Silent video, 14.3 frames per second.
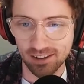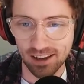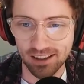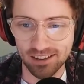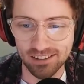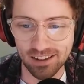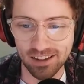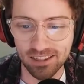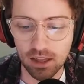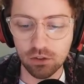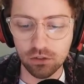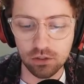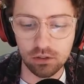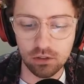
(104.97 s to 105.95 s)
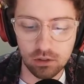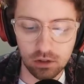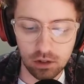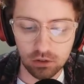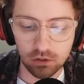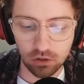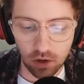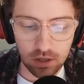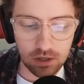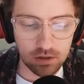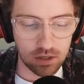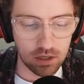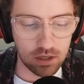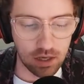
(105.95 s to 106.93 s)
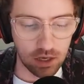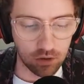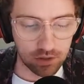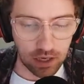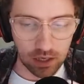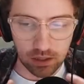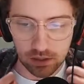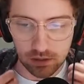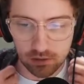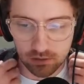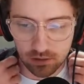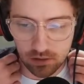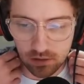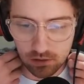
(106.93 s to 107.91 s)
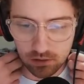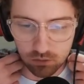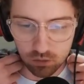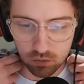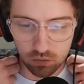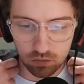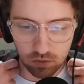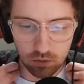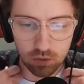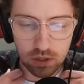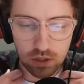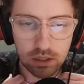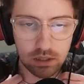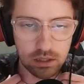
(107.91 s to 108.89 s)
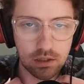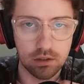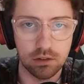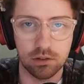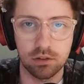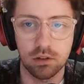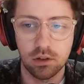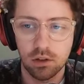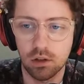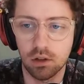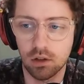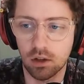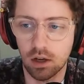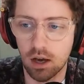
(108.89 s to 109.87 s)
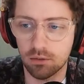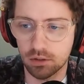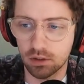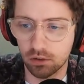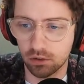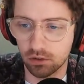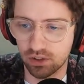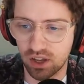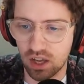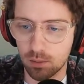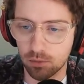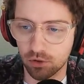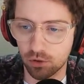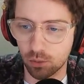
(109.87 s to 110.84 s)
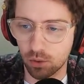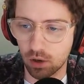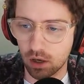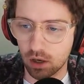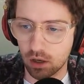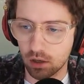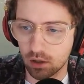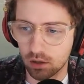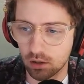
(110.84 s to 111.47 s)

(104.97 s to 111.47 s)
And that's the exciting thing now in the A-League is that there really is half a dozen teams who are